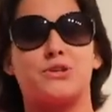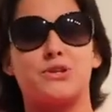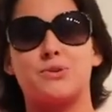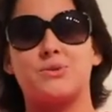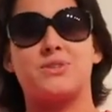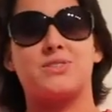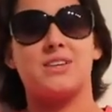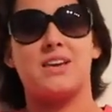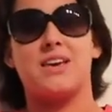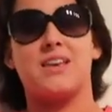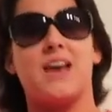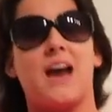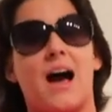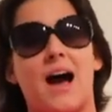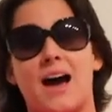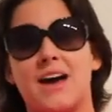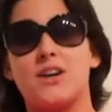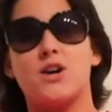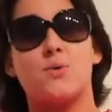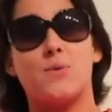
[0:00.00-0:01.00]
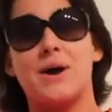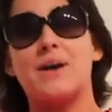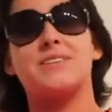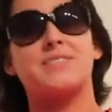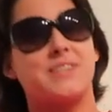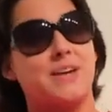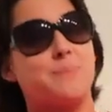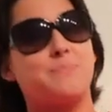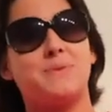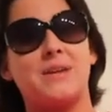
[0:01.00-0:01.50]
producing
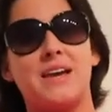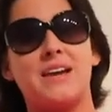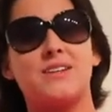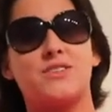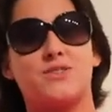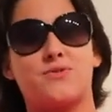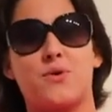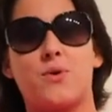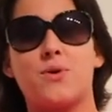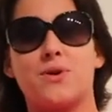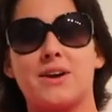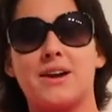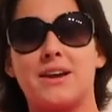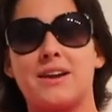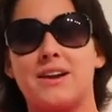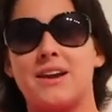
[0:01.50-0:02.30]
iOS updates for